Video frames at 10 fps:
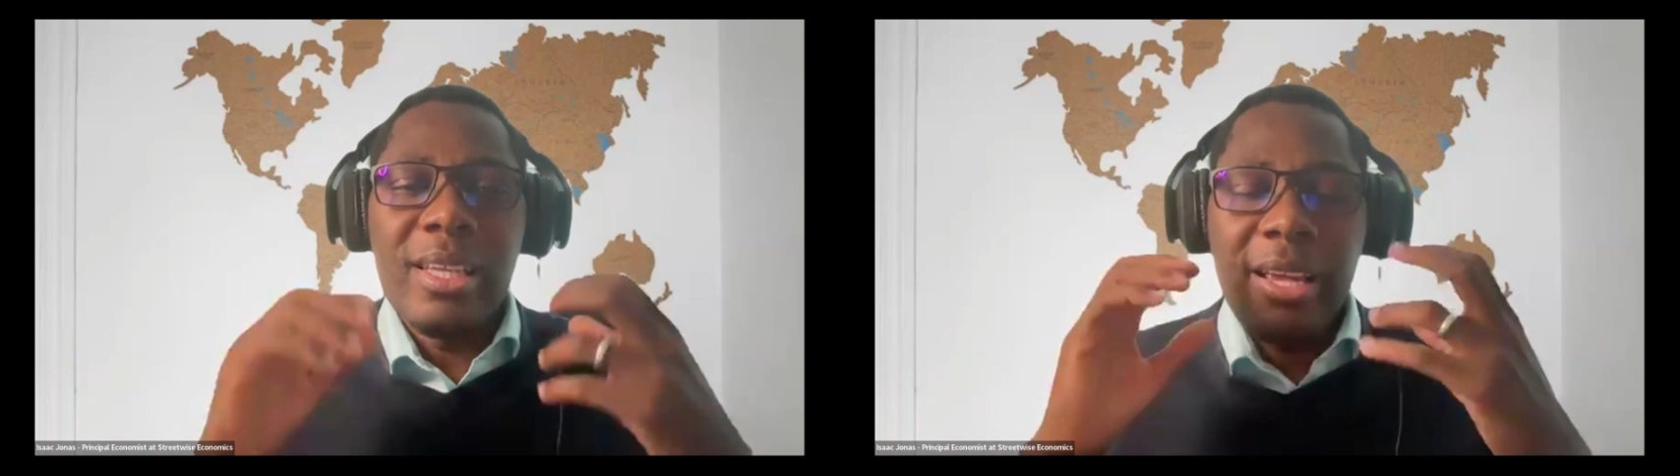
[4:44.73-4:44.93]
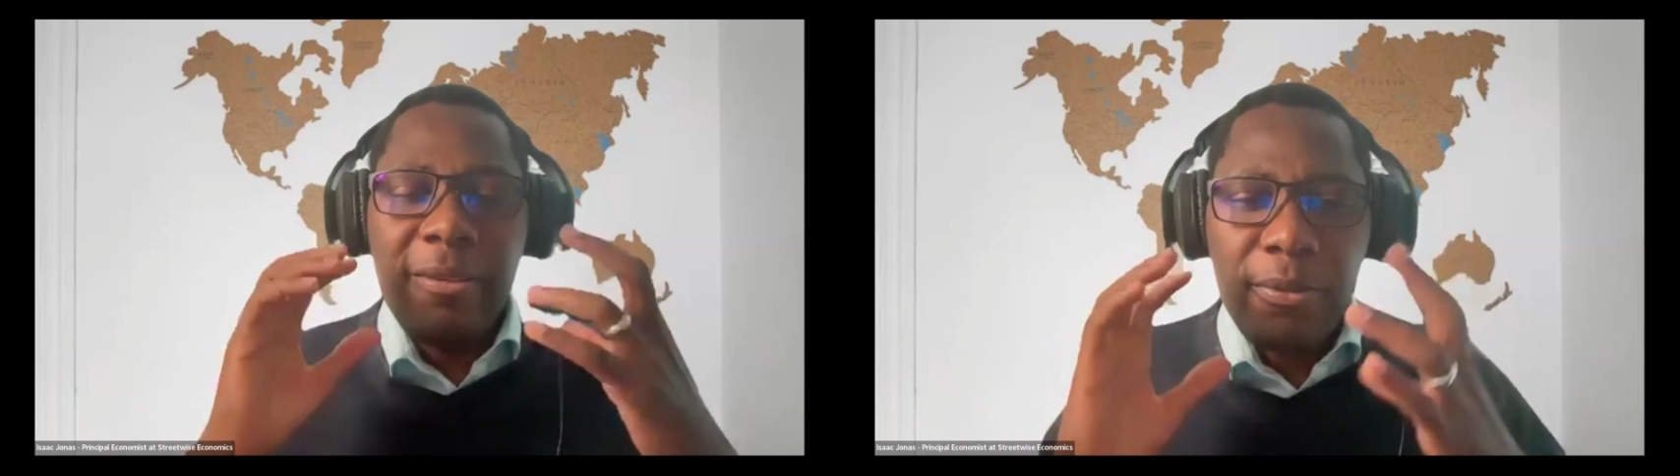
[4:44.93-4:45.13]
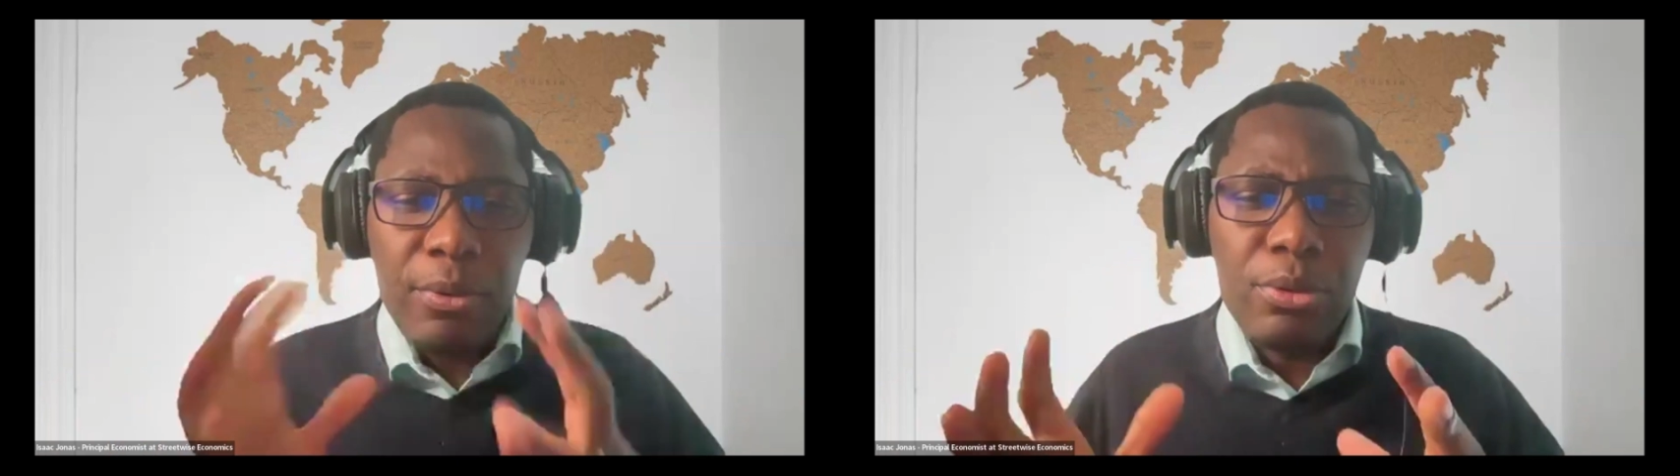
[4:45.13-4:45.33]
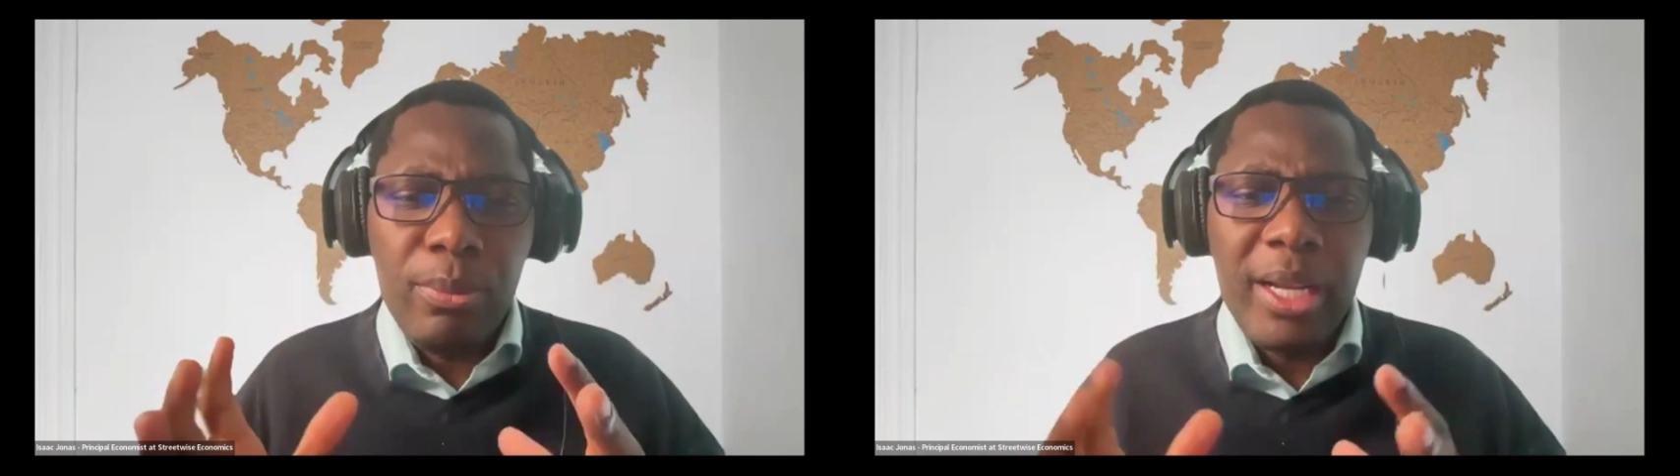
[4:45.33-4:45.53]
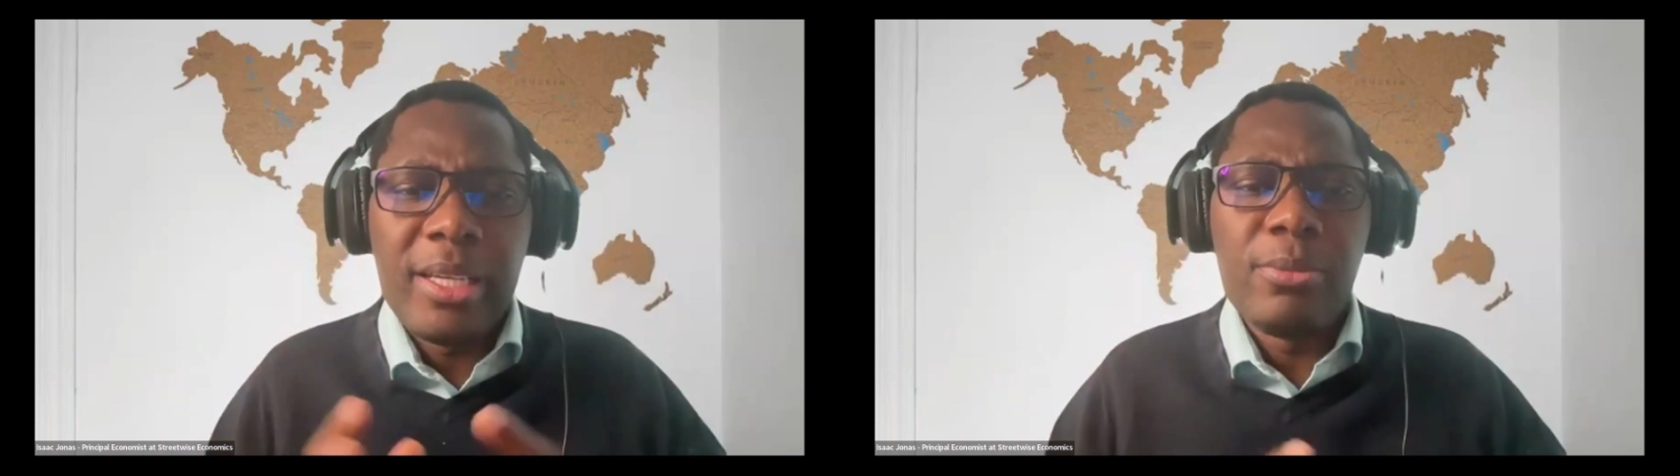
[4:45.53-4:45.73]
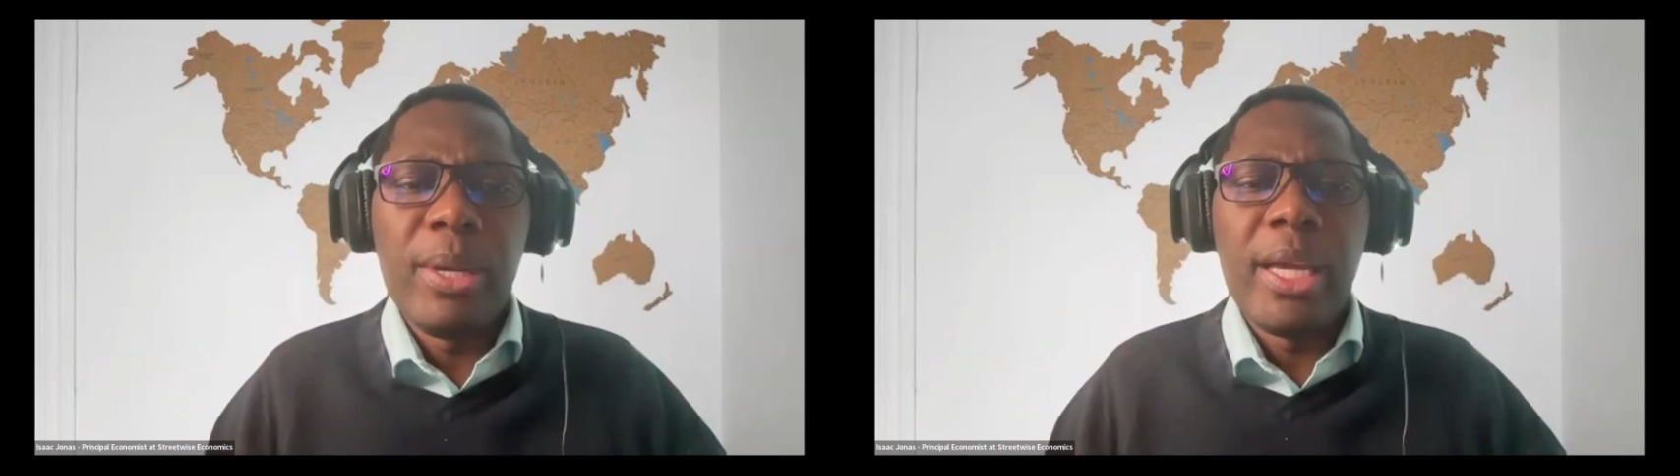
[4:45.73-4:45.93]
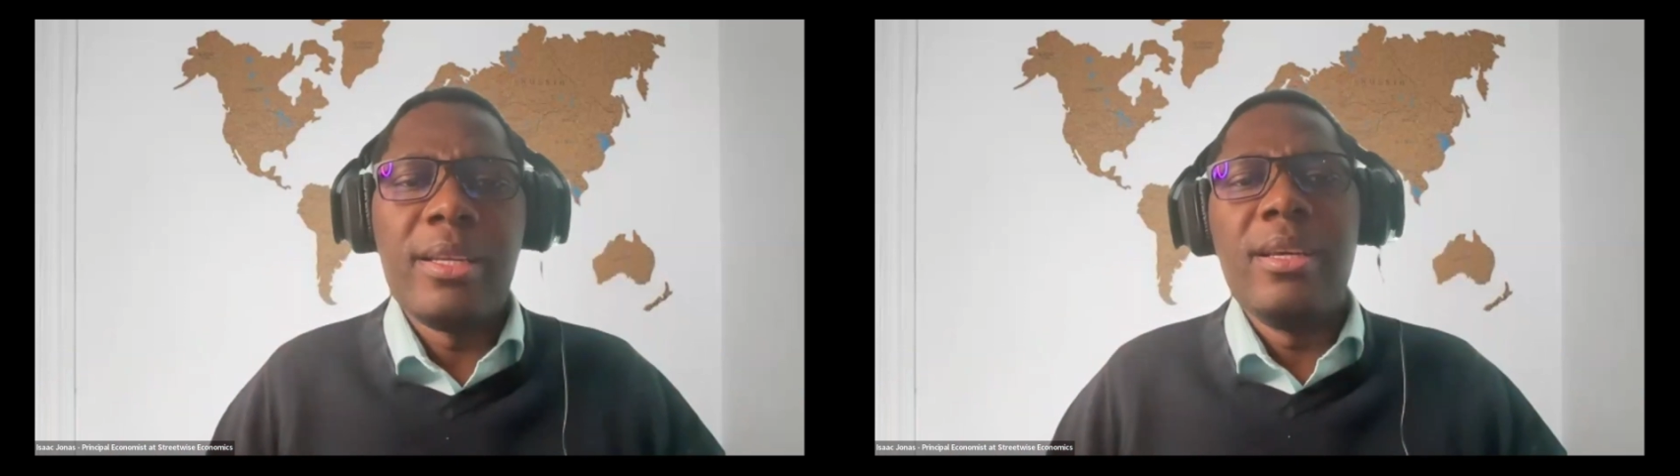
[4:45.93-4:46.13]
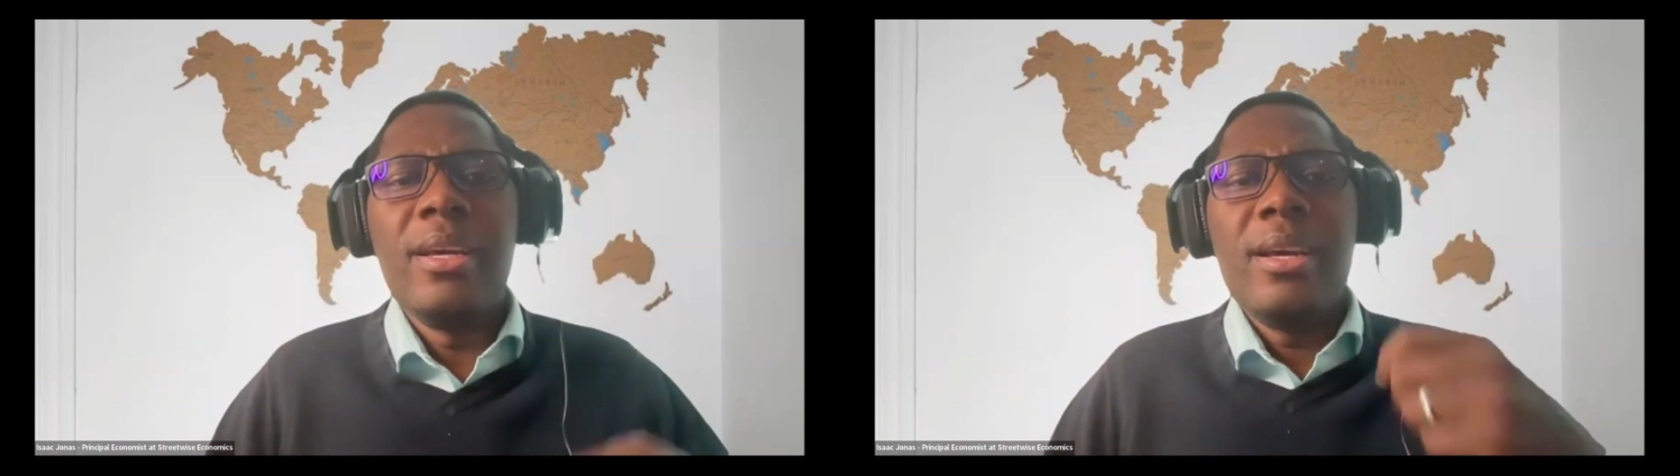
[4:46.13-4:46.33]
They have good
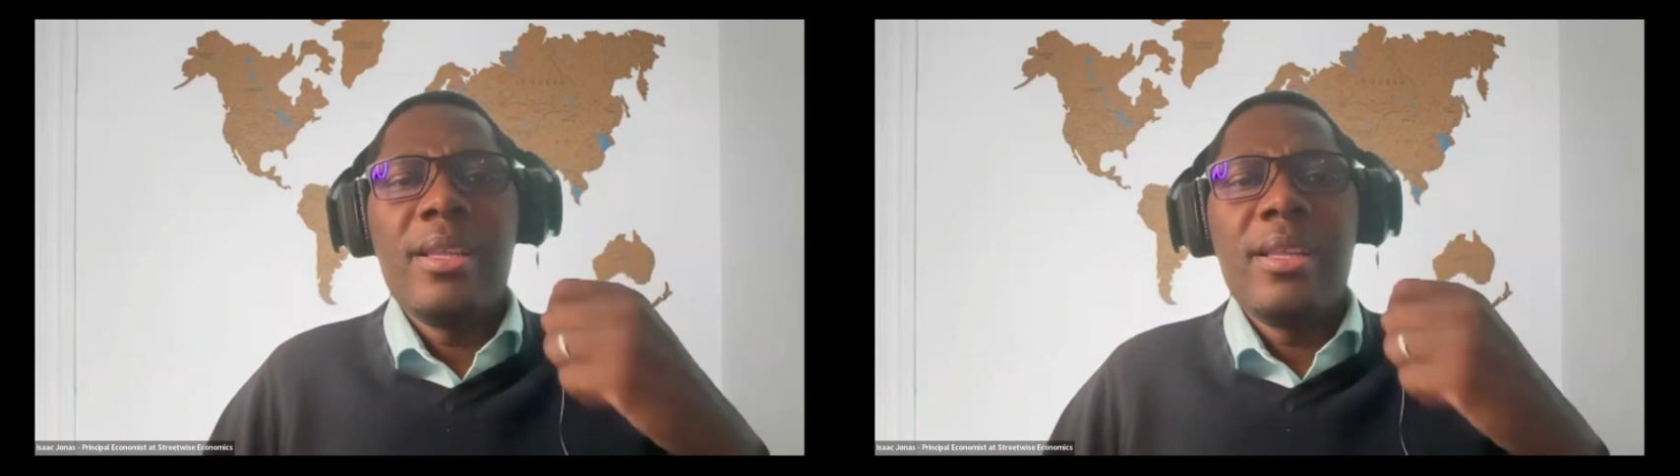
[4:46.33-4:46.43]
management.